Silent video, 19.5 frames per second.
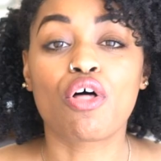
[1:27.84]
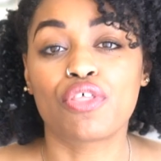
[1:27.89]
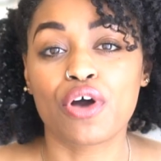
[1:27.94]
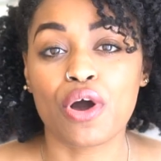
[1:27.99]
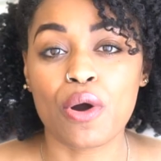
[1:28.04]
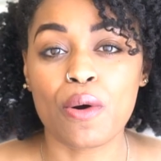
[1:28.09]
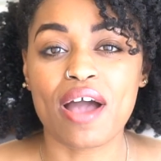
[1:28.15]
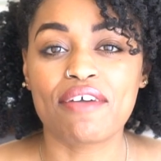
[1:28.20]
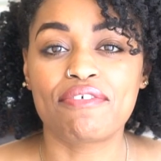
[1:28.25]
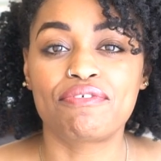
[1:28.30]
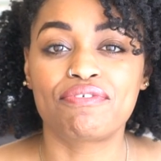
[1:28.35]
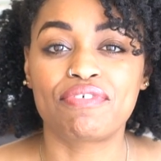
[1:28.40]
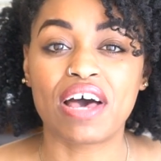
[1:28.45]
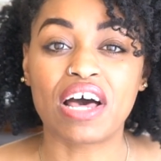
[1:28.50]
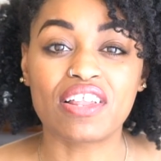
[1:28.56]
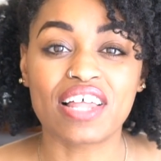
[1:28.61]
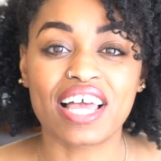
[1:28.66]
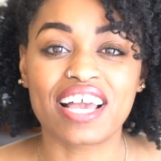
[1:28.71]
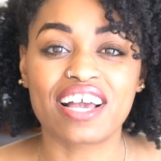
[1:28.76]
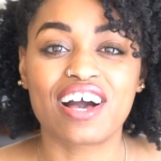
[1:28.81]
Although I
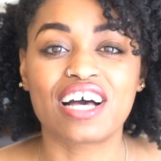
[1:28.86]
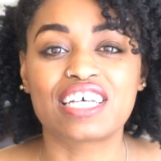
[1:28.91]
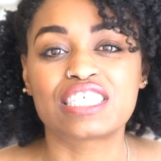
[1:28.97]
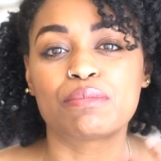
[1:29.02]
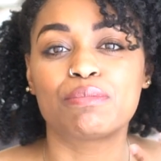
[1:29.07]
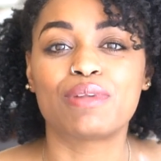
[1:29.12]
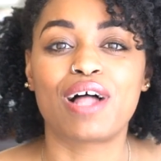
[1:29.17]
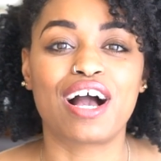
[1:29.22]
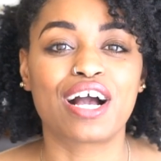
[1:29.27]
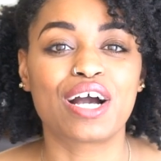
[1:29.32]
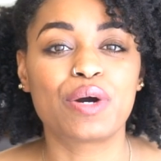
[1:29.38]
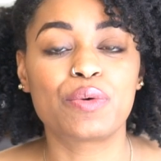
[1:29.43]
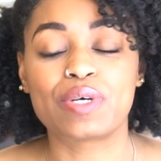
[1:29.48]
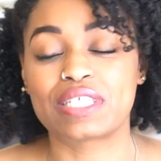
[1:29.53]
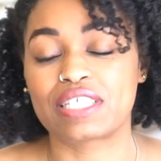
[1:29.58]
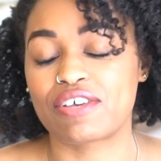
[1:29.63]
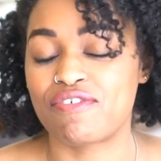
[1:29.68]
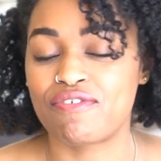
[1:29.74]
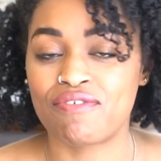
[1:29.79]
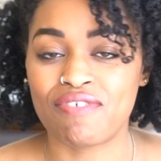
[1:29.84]
felt like Casablanca was a